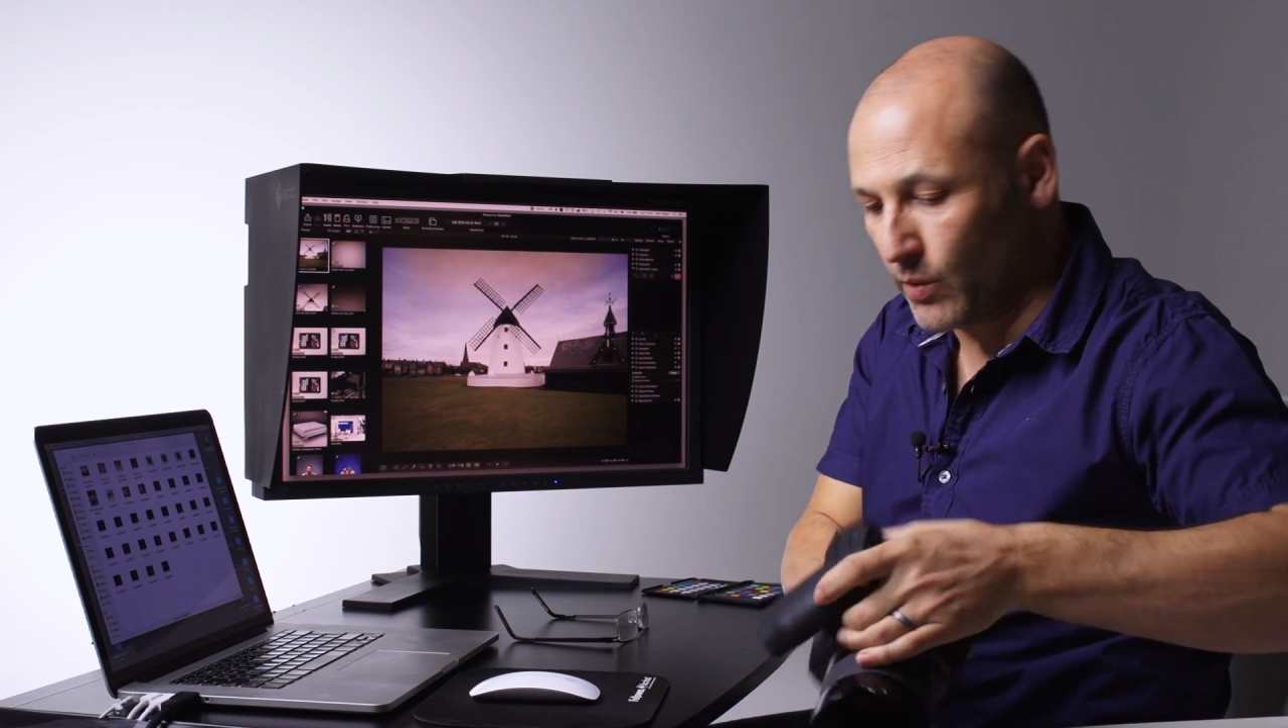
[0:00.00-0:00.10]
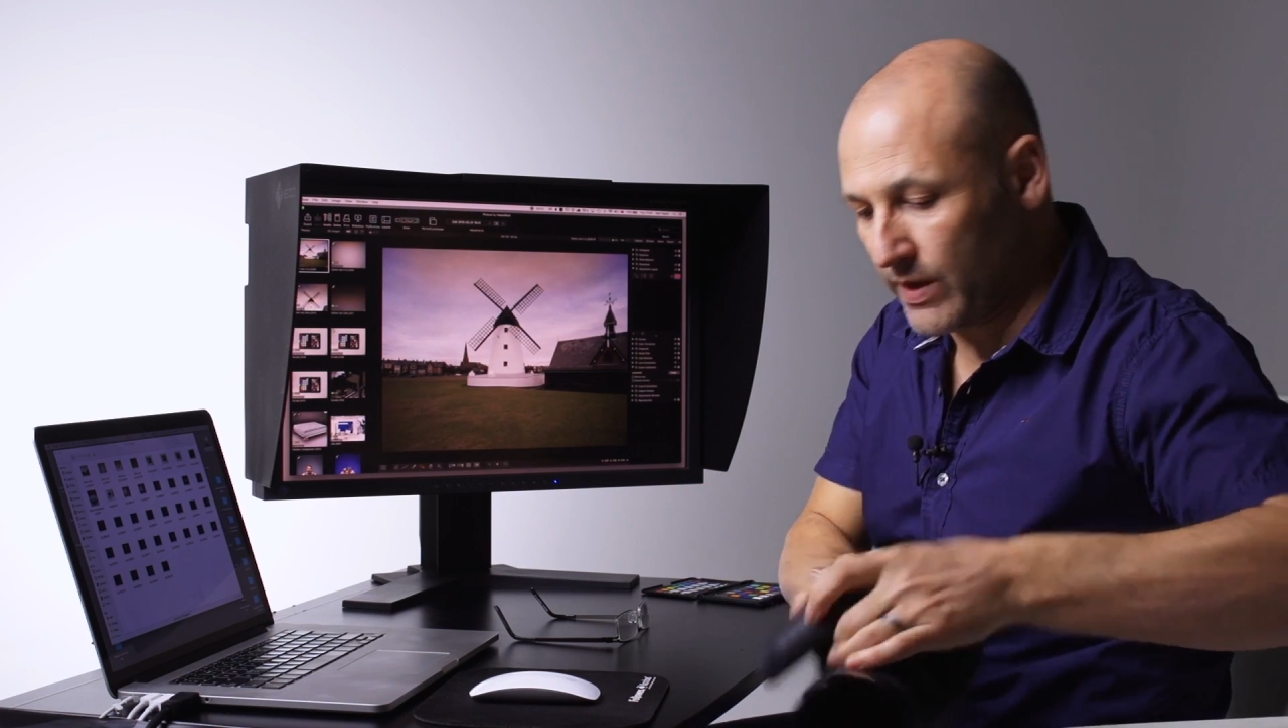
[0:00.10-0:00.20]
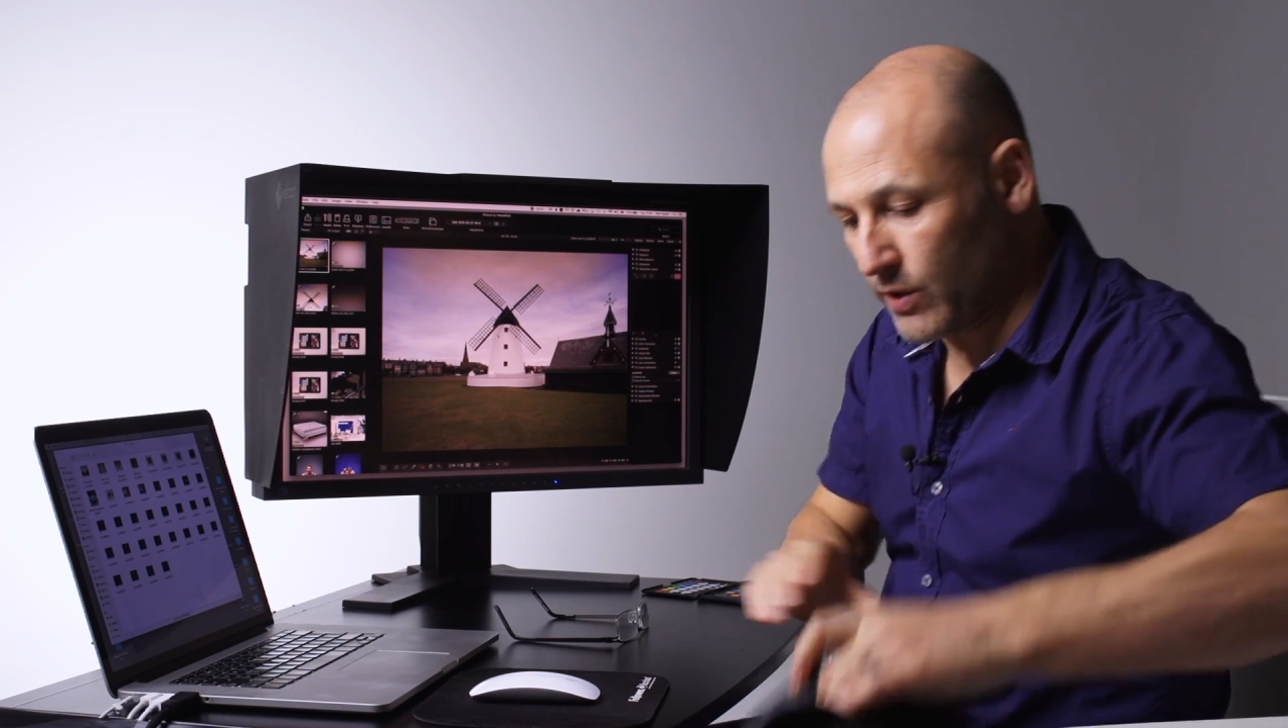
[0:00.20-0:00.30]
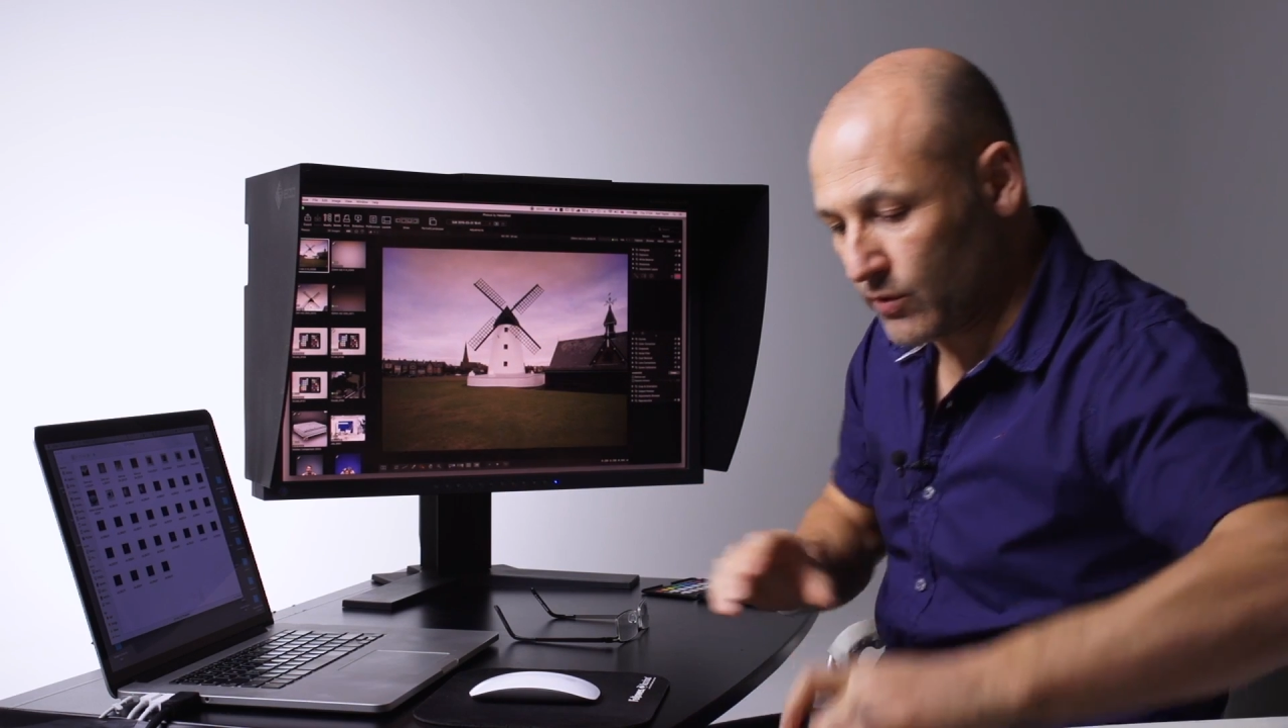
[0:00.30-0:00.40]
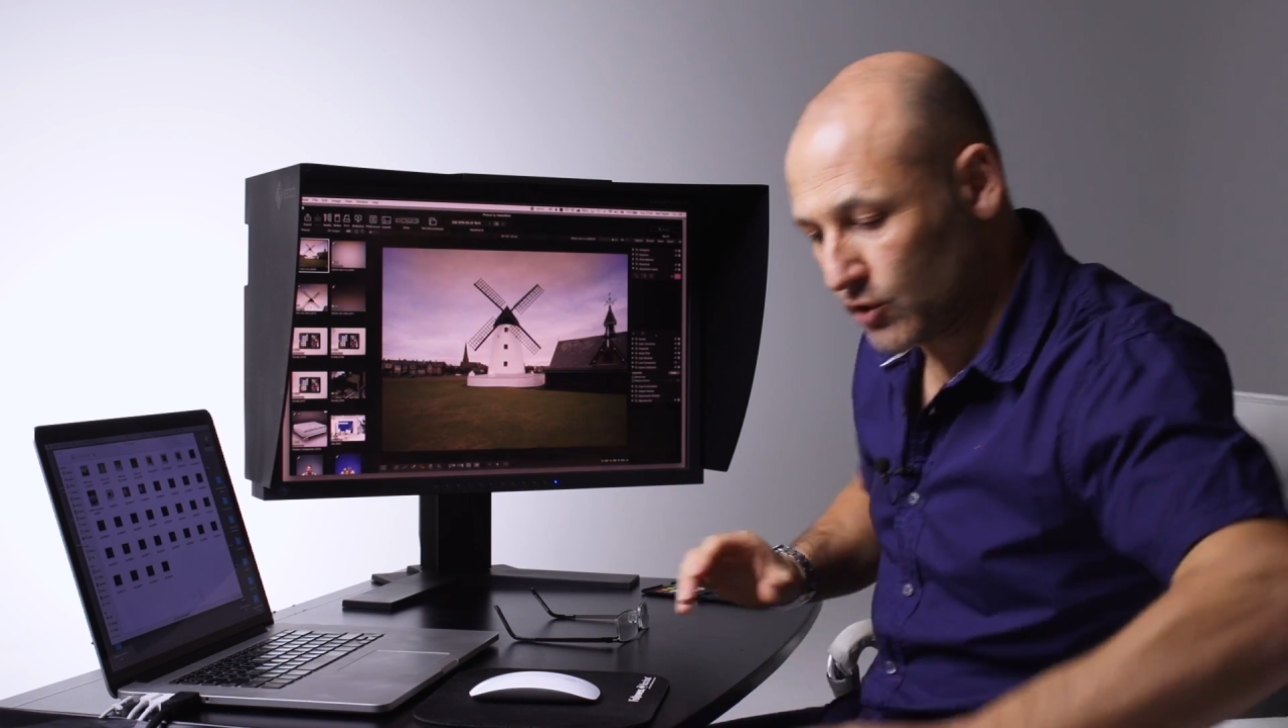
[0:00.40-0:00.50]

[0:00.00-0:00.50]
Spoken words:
when you're